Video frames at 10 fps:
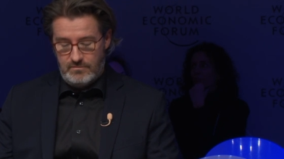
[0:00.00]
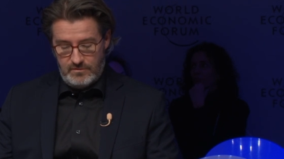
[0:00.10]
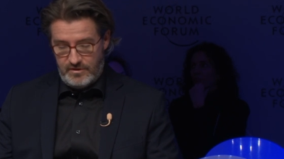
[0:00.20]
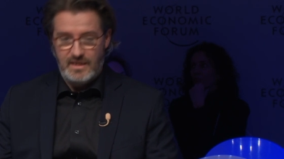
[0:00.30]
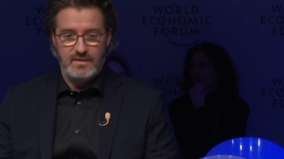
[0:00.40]

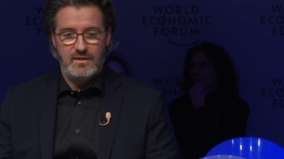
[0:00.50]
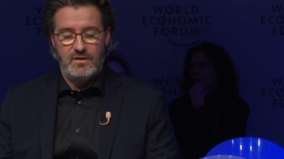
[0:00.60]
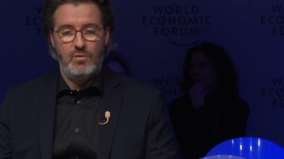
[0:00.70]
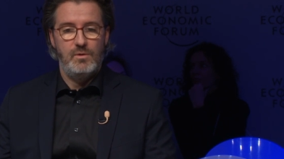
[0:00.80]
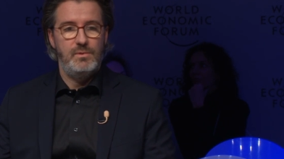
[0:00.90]
things that
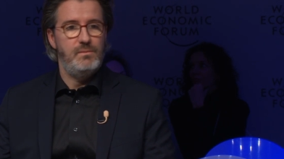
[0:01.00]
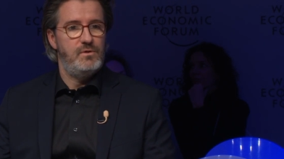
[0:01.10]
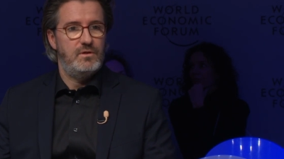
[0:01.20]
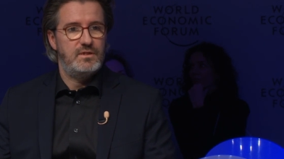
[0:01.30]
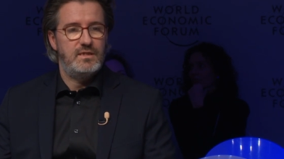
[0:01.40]
normal
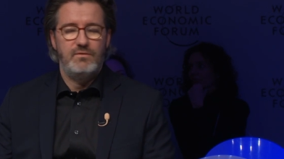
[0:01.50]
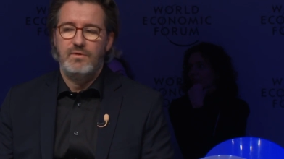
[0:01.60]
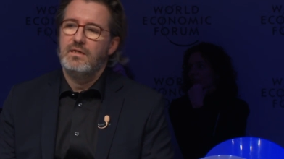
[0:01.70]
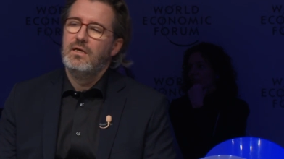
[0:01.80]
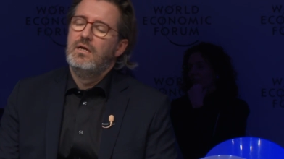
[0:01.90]
people understand,
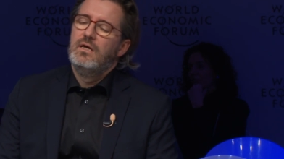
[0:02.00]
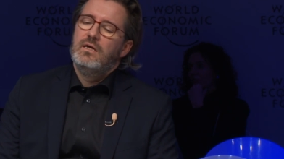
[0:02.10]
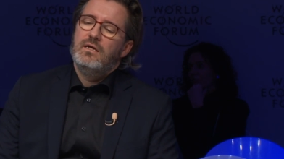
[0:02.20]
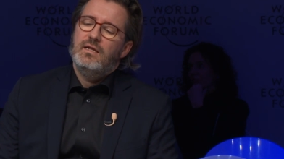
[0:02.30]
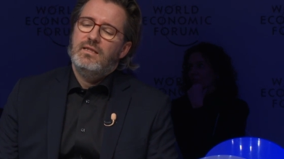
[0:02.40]
right?
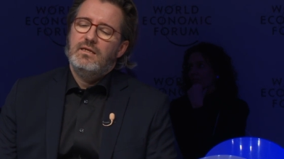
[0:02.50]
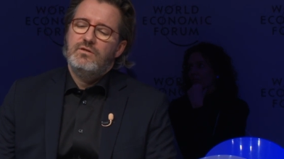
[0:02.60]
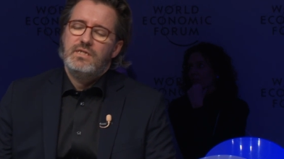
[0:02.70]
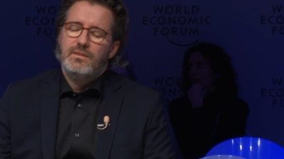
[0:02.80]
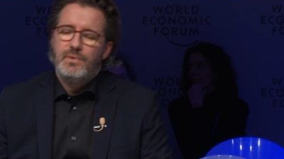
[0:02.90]
And then
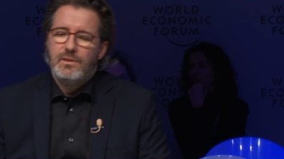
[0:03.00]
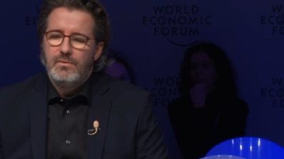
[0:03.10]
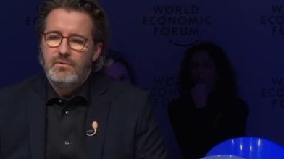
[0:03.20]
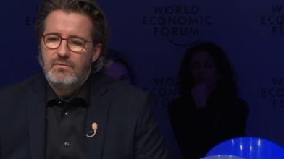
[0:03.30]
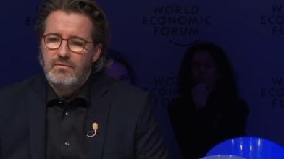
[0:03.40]
you see
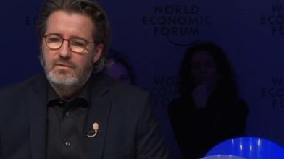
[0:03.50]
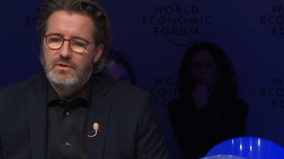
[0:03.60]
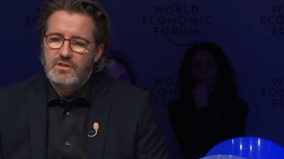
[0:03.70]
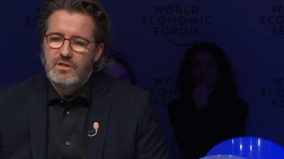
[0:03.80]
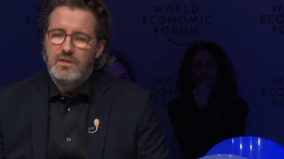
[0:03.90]
people
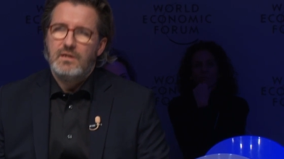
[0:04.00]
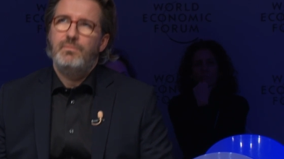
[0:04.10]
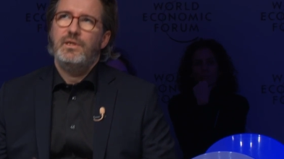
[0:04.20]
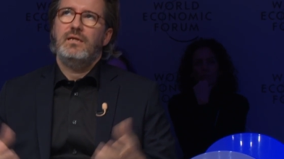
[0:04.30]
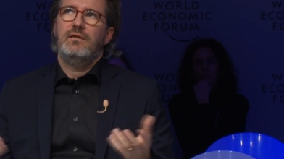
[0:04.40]
suddenly
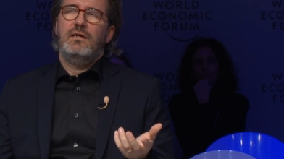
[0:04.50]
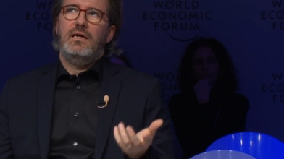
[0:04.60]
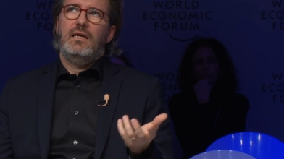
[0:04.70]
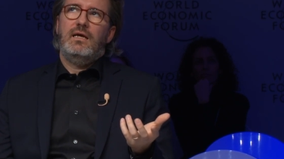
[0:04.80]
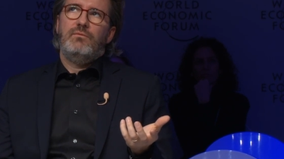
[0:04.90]
being,
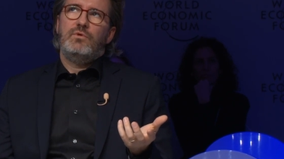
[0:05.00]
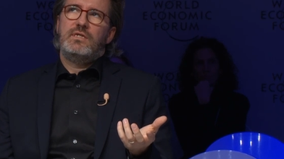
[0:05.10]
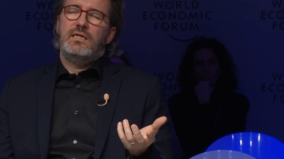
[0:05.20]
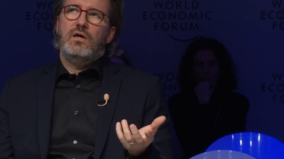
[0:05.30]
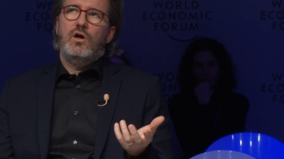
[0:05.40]
and I would
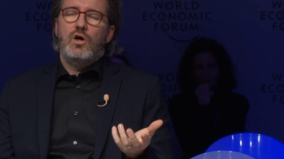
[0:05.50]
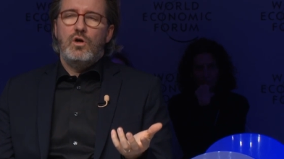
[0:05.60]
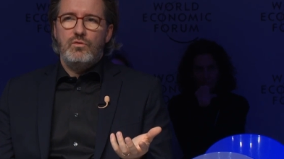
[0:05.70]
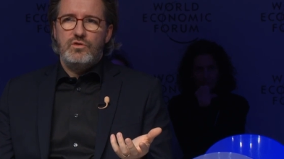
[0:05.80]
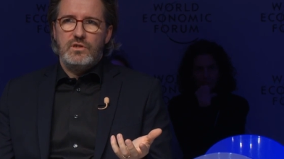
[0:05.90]
say
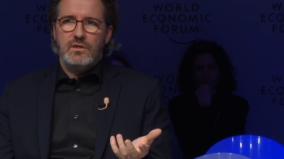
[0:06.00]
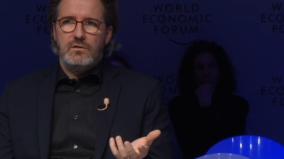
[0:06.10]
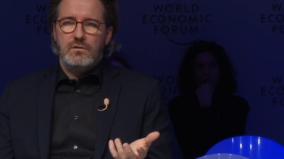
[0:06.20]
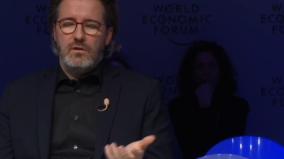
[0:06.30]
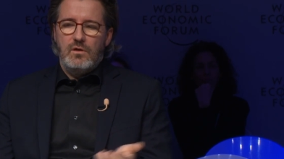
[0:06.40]
hosted,
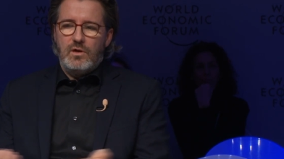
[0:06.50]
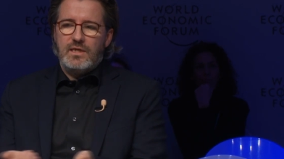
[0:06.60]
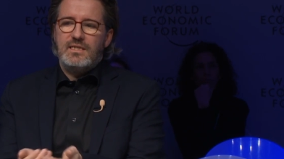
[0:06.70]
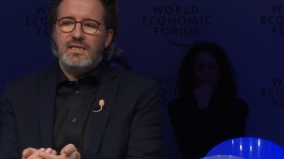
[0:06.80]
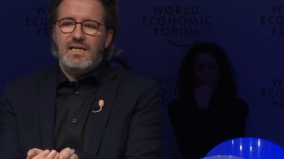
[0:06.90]

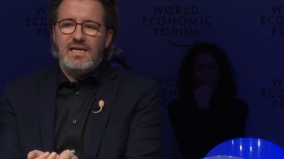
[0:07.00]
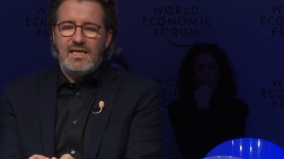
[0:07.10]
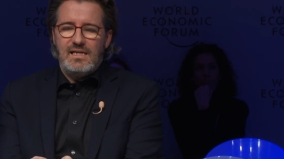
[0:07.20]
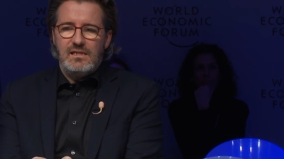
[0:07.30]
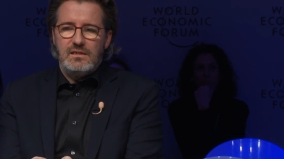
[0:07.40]
actually
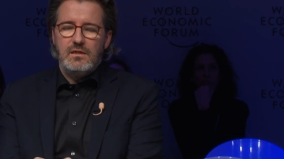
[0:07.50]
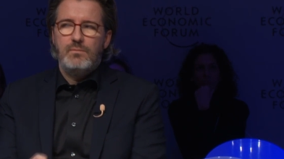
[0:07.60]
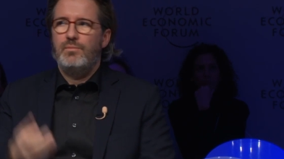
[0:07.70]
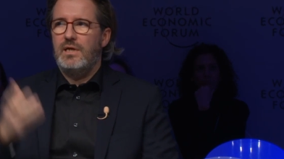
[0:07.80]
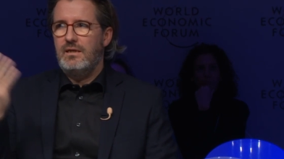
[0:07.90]
held
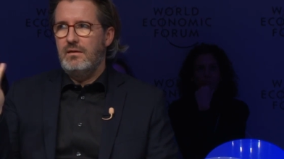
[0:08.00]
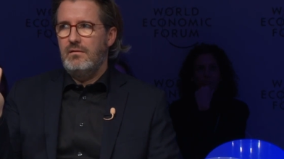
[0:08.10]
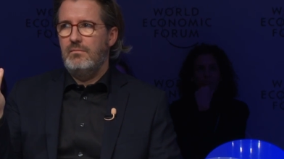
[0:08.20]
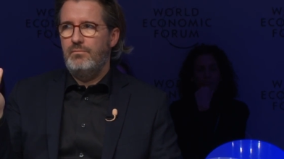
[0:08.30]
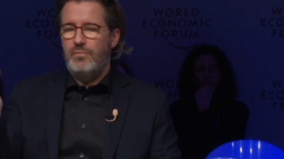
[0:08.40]
by
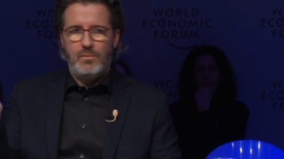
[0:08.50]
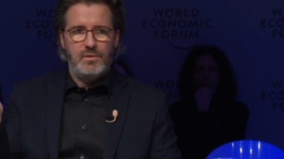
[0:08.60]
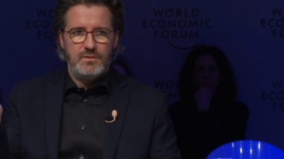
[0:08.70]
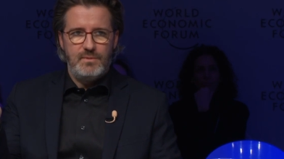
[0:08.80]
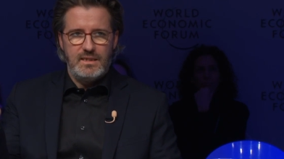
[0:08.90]

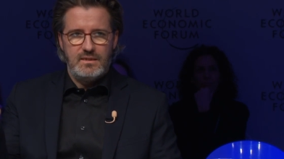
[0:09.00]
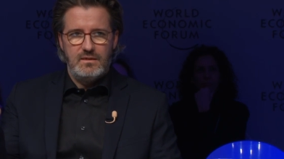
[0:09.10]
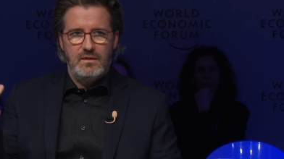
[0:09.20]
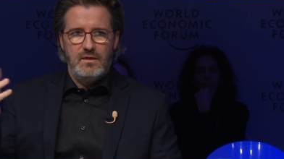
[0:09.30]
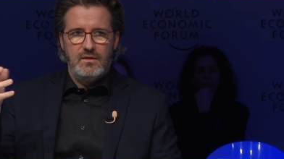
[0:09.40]
public
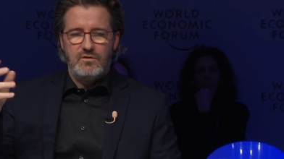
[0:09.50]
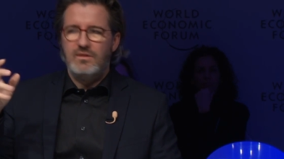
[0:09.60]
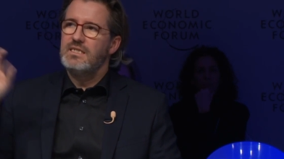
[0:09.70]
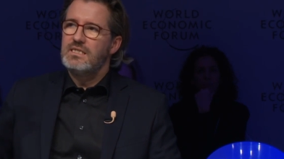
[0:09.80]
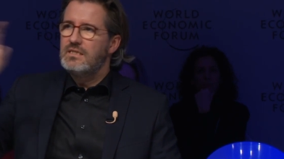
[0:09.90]
space. So
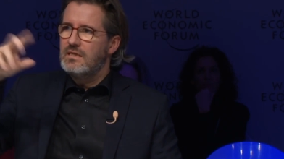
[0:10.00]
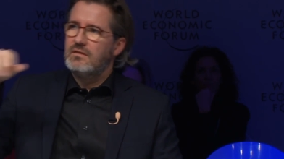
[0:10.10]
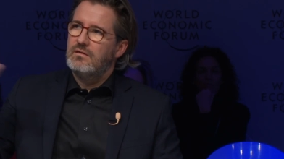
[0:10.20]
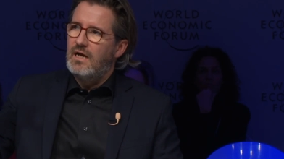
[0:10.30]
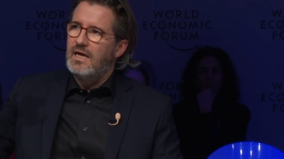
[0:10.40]
this is
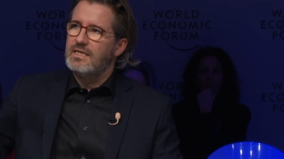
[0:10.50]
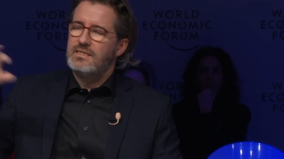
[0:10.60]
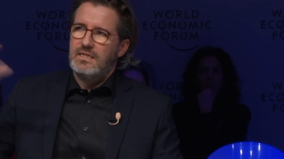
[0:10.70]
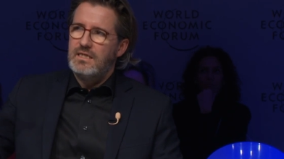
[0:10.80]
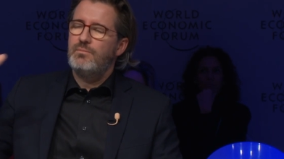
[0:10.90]

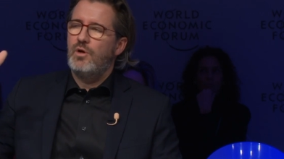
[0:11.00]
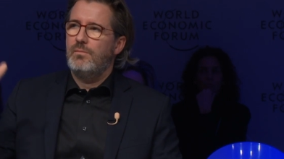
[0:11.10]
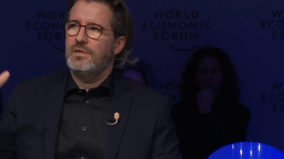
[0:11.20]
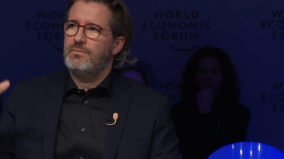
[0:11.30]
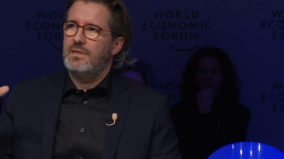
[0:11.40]
ice in
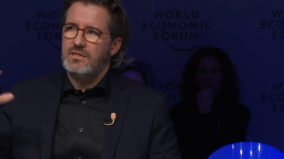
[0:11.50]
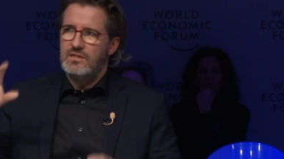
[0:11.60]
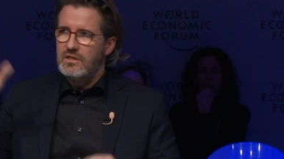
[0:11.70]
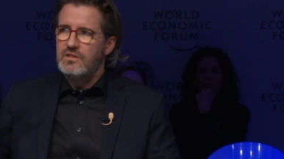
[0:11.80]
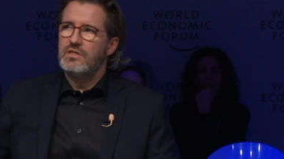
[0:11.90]
public space.
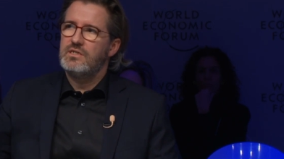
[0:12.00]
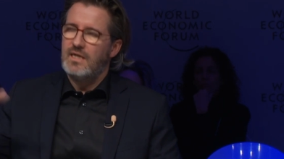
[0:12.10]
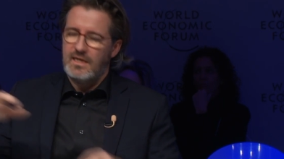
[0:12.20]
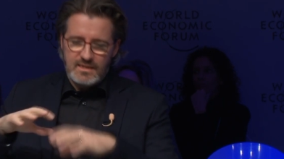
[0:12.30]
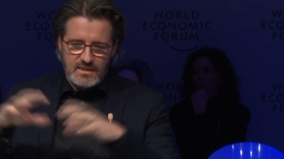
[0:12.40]
It's not just
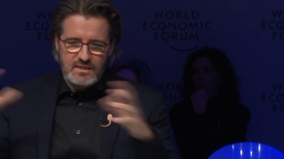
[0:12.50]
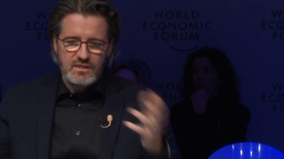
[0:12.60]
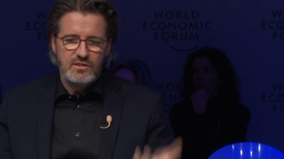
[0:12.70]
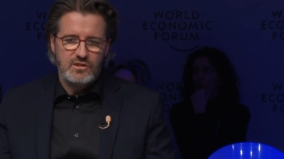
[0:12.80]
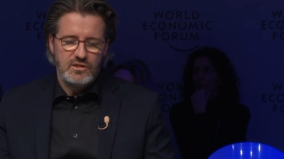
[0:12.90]
ice,
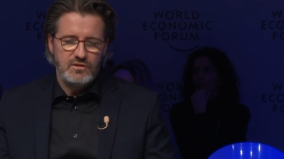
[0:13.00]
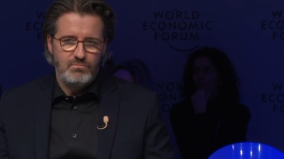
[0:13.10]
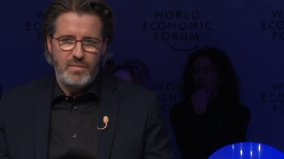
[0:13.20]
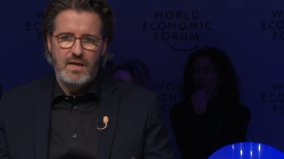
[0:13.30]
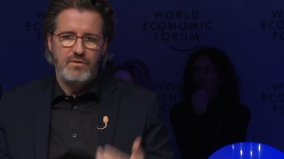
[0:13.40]
it's
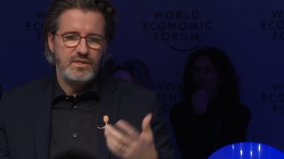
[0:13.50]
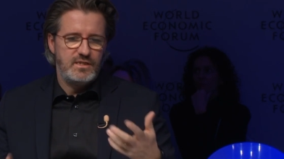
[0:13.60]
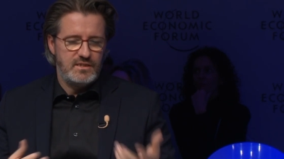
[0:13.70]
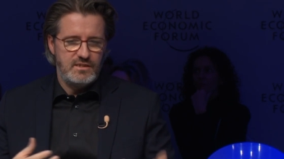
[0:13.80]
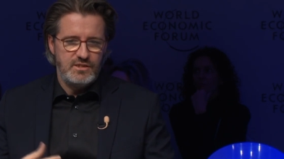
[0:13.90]

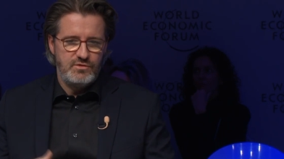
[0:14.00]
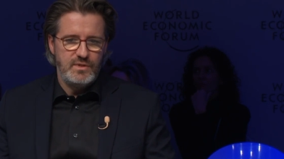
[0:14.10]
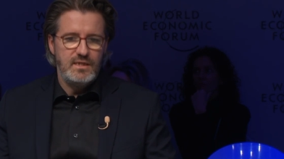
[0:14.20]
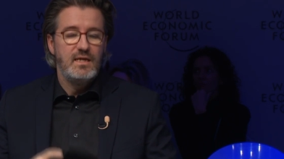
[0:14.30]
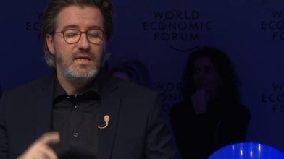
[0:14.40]
Paris, it's the
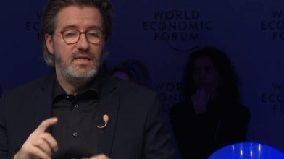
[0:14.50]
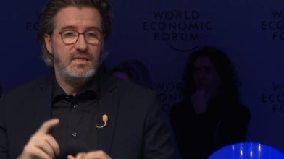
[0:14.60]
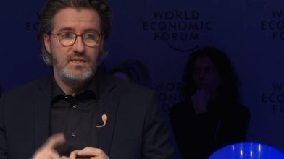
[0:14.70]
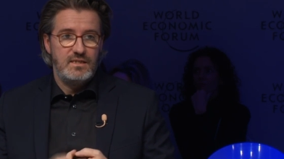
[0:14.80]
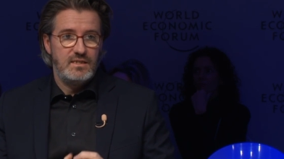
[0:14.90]
street, it's the